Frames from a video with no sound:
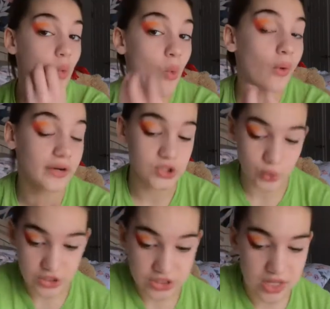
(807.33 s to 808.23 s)
orange
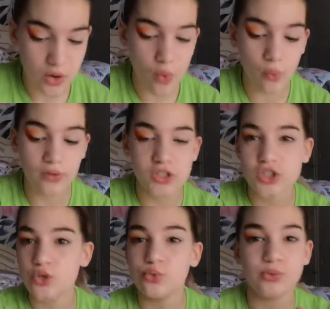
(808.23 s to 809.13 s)
orange. It's like
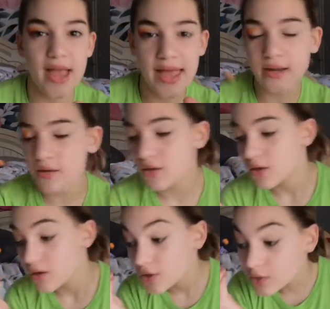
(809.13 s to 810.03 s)
orangey red.
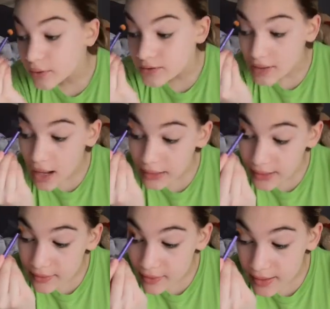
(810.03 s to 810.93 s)
So it's not
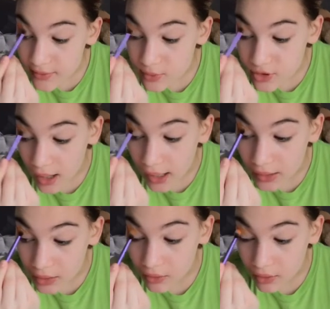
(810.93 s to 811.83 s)
like this, which I
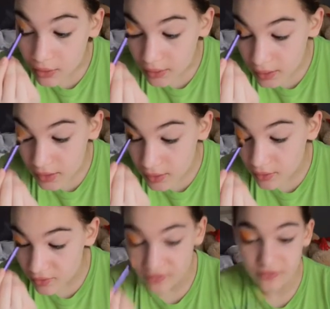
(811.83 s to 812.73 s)

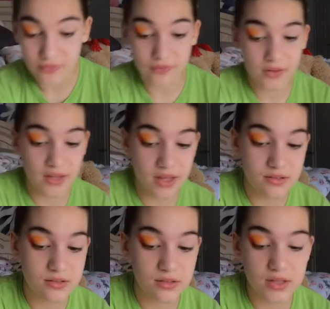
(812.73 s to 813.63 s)
live for
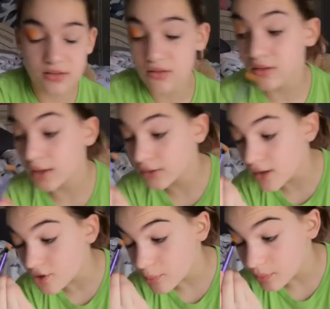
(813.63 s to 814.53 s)
this. This is like
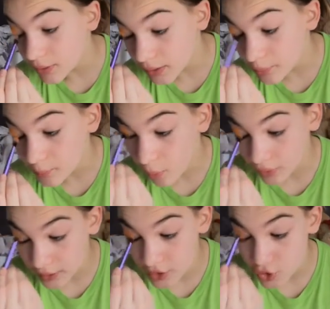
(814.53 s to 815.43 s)
such a pretty
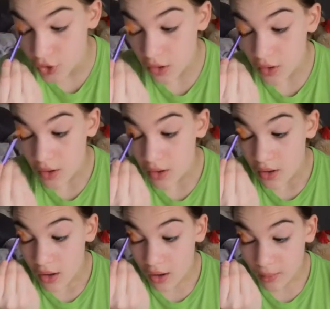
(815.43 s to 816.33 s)
orange.
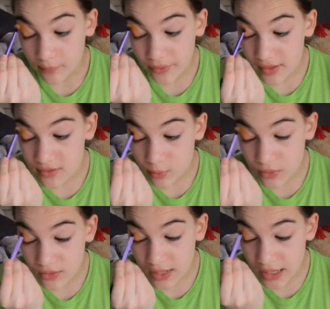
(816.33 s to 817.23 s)
Um, this
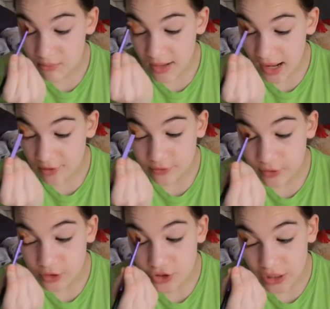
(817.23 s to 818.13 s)
was named
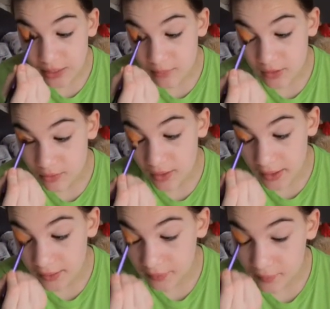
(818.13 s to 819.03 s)
after James's
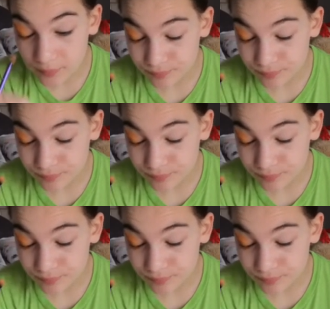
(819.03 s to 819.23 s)
like